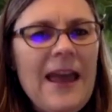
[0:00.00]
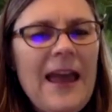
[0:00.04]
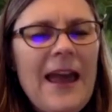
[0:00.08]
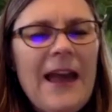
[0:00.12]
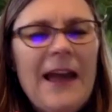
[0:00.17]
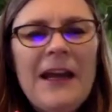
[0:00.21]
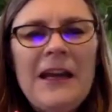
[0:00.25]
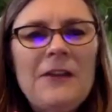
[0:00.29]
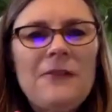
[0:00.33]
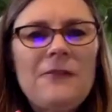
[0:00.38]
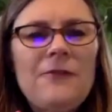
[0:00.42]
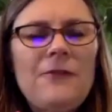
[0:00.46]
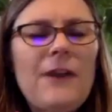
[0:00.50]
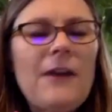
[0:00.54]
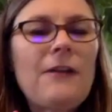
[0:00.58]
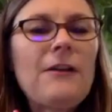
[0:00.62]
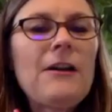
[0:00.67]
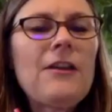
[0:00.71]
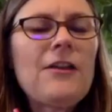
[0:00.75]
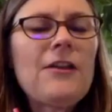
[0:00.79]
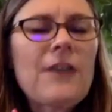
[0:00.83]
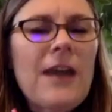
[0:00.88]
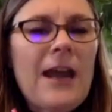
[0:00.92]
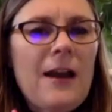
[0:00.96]
and
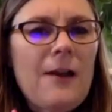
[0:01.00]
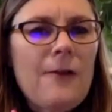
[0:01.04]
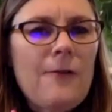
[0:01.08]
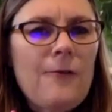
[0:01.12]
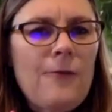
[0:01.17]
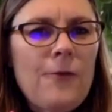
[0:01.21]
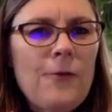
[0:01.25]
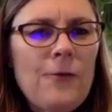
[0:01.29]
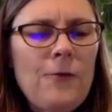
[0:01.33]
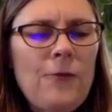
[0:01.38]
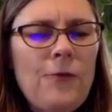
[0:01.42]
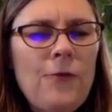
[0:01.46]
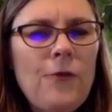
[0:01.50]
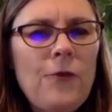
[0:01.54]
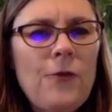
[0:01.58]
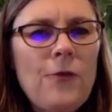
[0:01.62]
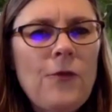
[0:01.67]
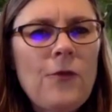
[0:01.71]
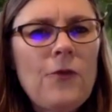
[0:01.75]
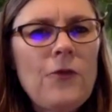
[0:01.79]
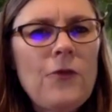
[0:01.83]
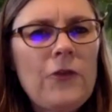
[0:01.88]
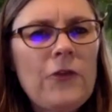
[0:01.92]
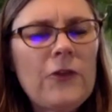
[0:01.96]
very thankful
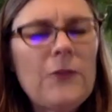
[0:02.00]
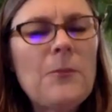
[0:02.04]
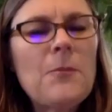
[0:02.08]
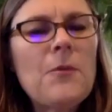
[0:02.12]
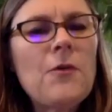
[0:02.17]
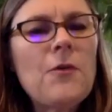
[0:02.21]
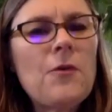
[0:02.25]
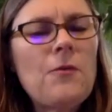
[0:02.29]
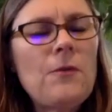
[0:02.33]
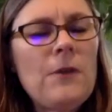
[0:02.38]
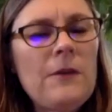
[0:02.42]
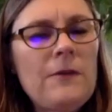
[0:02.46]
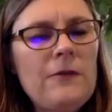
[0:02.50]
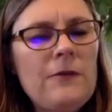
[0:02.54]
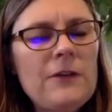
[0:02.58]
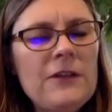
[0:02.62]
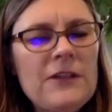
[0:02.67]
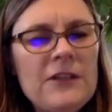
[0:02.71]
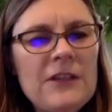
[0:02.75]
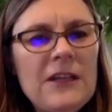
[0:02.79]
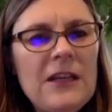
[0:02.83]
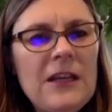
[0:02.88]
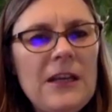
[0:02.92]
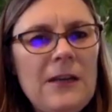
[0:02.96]
for the support we've
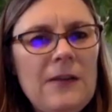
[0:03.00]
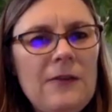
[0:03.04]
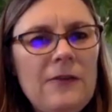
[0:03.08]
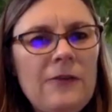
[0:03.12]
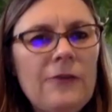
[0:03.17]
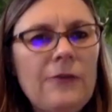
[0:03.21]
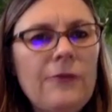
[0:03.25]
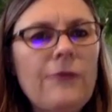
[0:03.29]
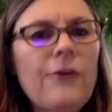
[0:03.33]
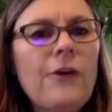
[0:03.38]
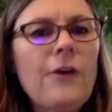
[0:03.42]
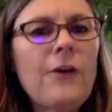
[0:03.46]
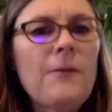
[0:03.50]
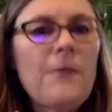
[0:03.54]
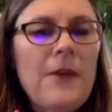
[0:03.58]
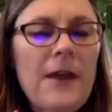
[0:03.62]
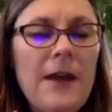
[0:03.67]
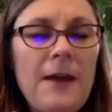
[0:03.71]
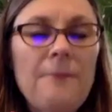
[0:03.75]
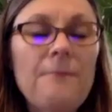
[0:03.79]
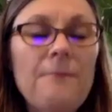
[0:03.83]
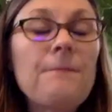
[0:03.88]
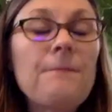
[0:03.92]
received from them.